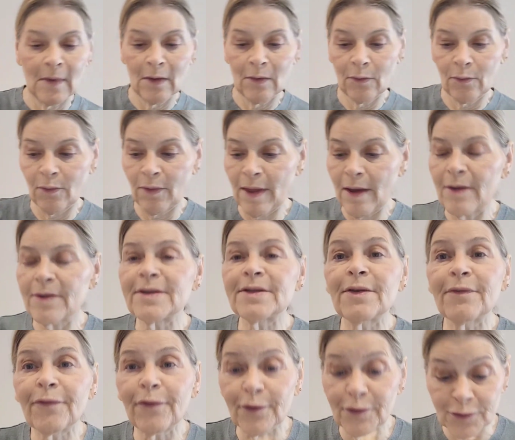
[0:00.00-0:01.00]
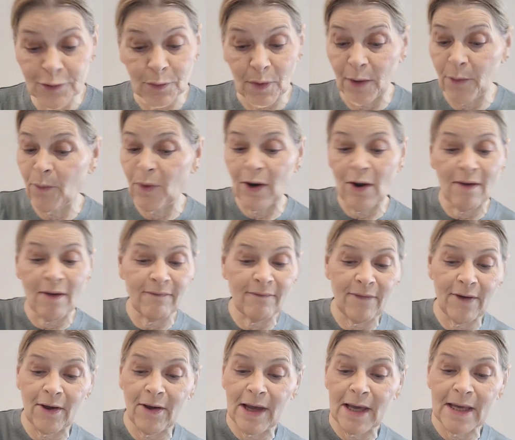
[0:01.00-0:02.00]
So there's the first one. Went on
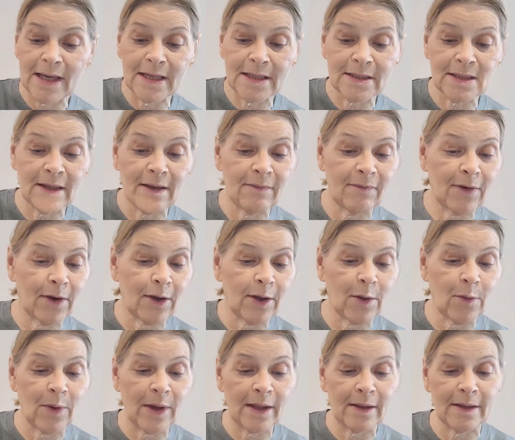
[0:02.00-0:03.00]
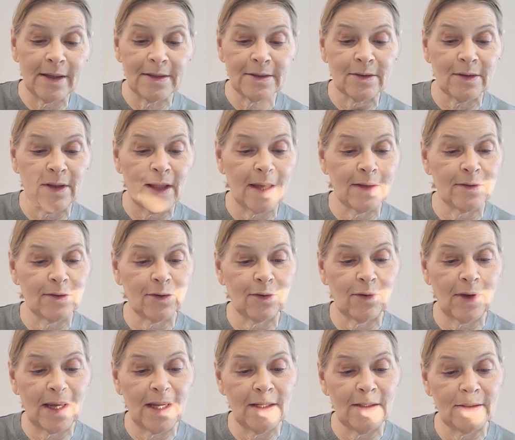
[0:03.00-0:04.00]
very easy, very quickly, so that's
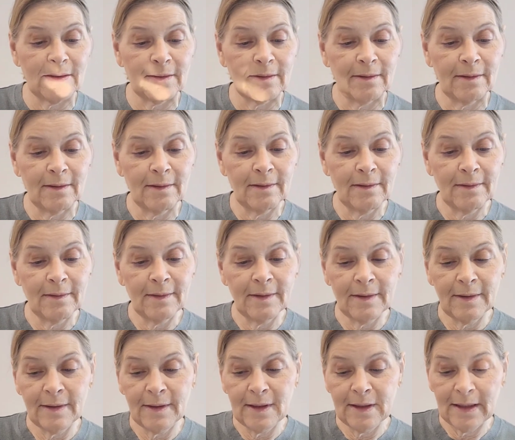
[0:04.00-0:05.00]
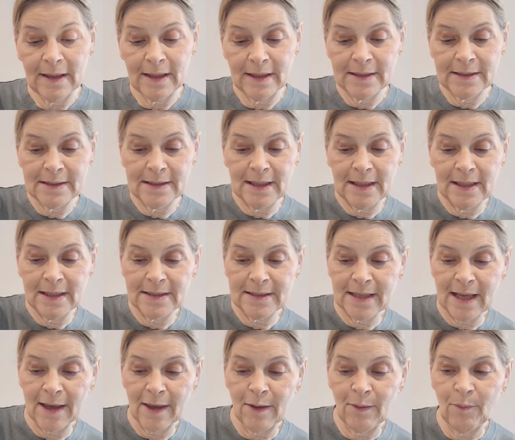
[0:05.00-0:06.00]
great. Let's see the
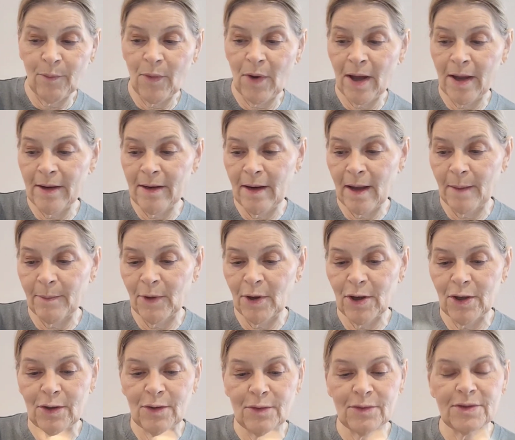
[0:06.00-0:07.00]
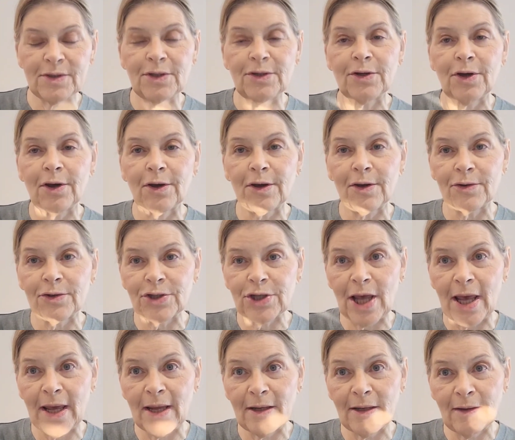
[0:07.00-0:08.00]
second one. I'm going to use the darker
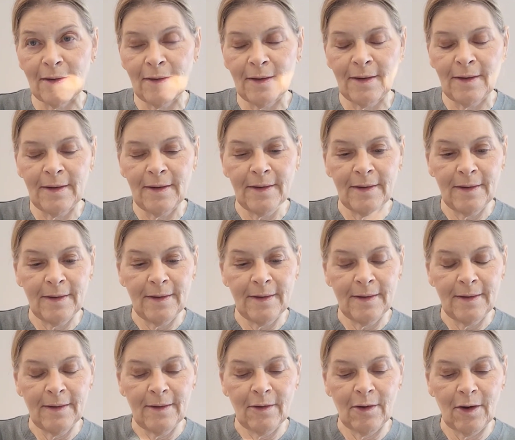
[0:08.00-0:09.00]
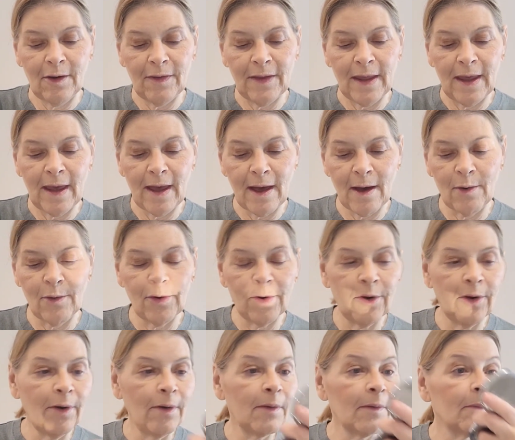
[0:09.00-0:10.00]
shade on the
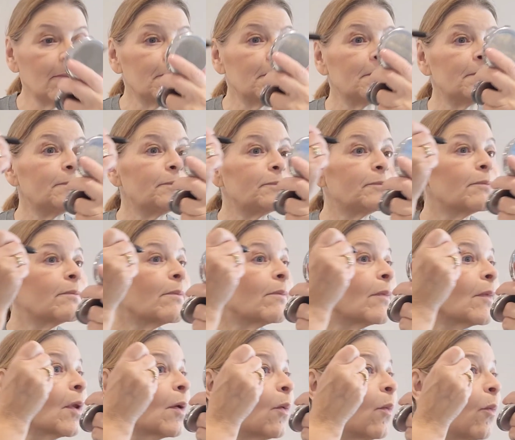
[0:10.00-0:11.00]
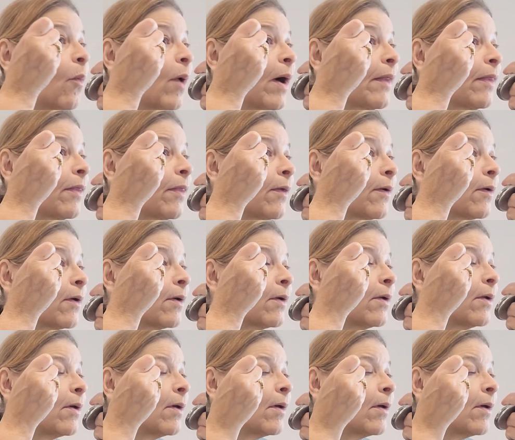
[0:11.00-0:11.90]
outer 1/3.